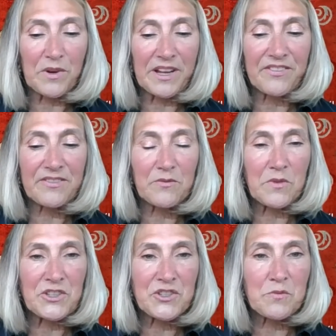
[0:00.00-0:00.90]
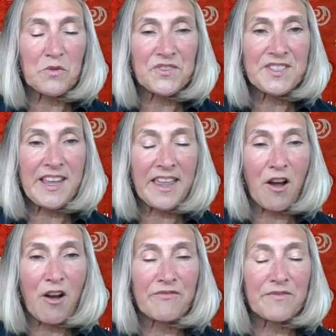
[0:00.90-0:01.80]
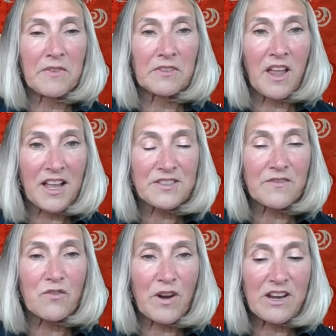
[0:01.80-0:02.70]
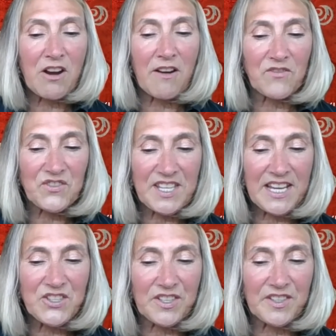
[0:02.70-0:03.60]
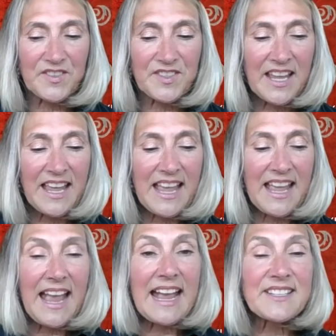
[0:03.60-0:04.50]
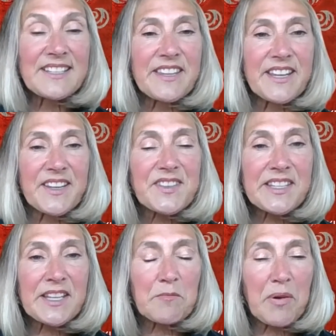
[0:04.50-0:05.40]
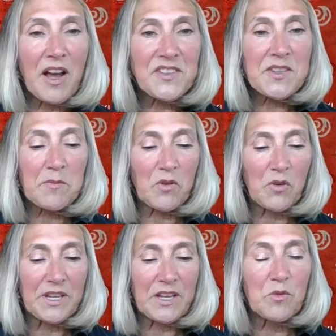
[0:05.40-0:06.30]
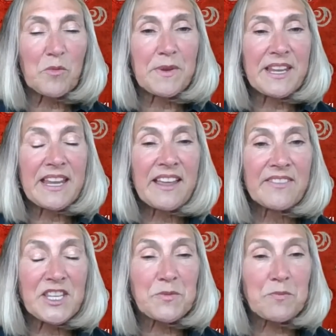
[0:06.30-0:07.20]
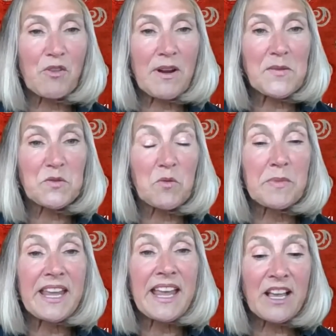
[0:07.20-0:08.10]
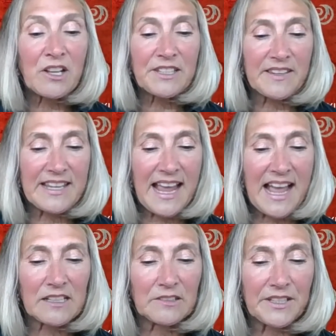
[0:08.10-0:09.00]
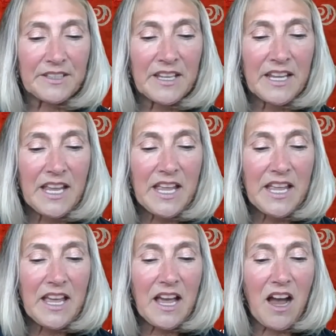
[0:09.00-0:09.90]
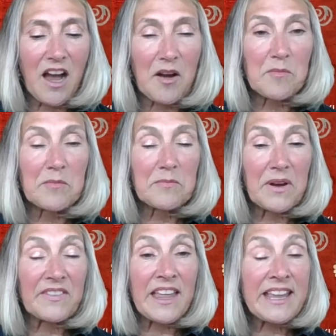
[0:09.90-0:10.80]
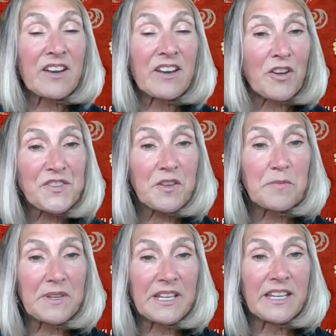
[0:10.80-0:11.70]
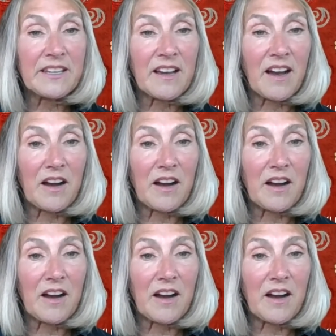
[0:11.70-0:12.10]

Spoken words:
with, which will set off lots of great conversations. And to the extent possible, these programs will be held at the Acklin, but they can also be